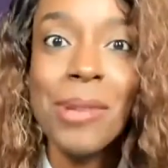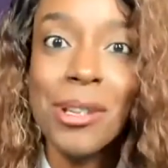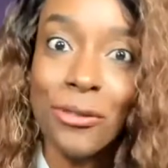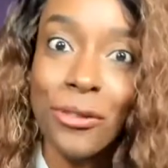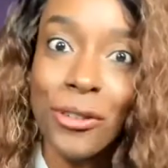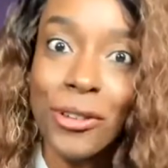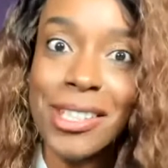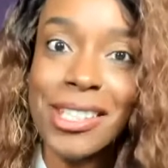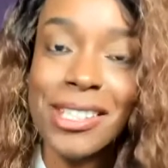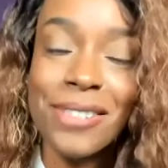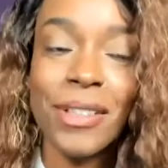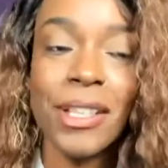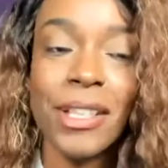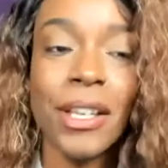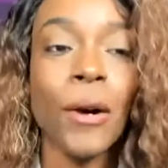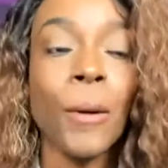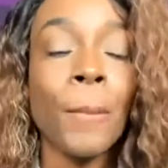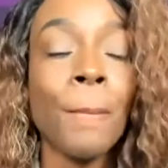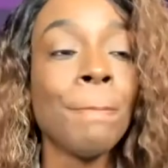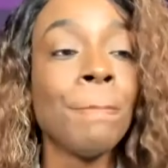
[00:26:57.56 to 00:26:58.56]
for this
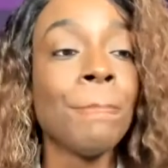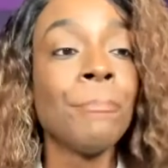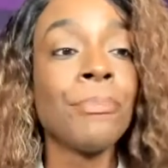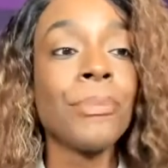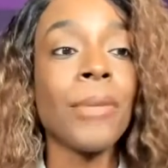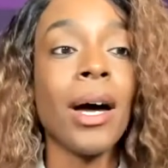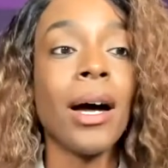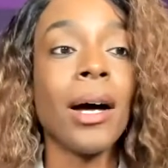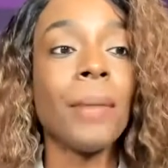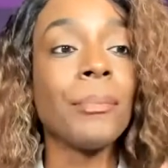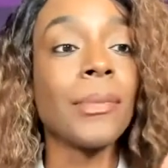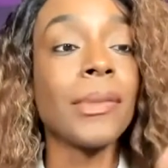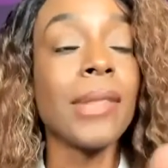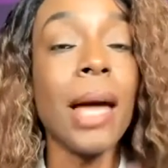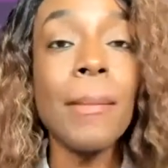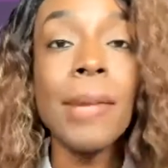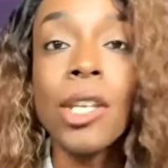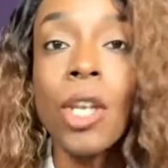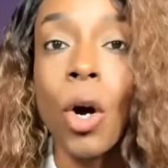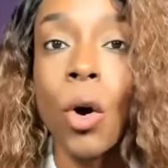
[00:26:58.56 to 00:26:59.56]
video, let
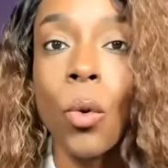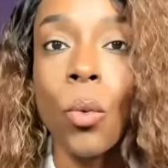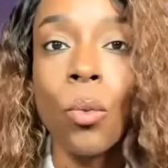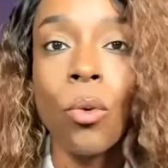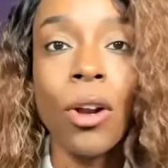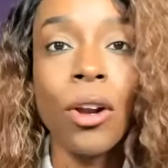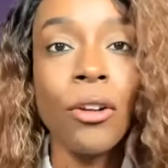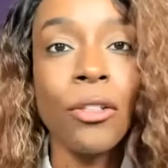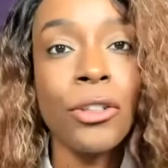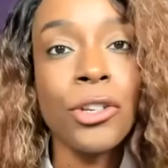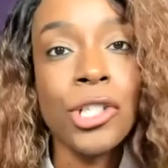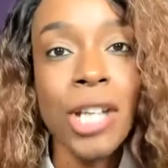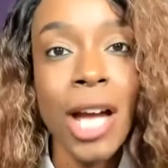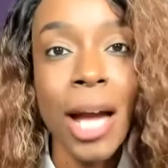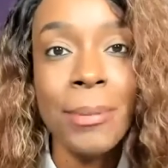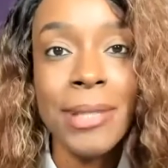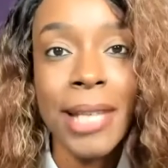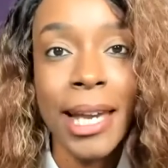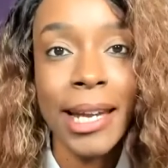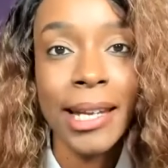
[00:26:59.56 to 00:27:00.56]
me know what other
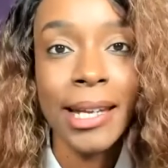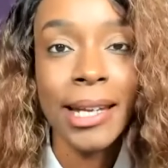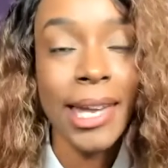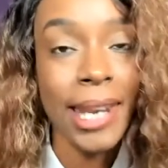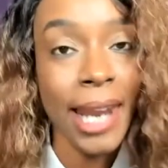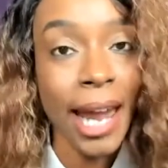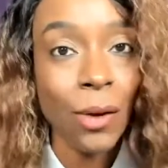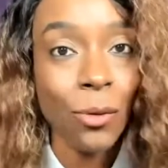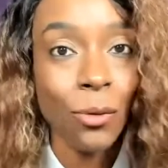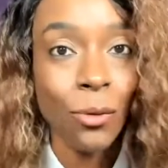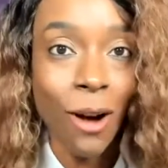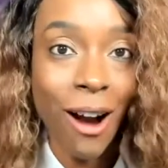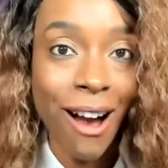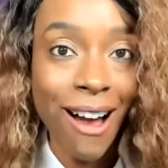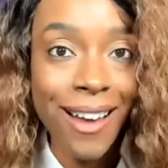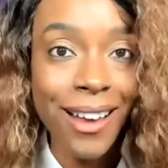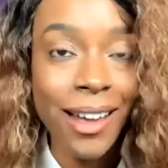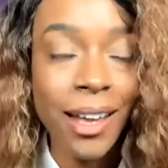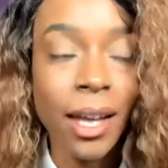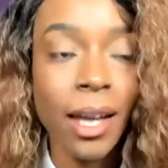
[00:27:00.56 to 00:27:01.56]
shops can I rock,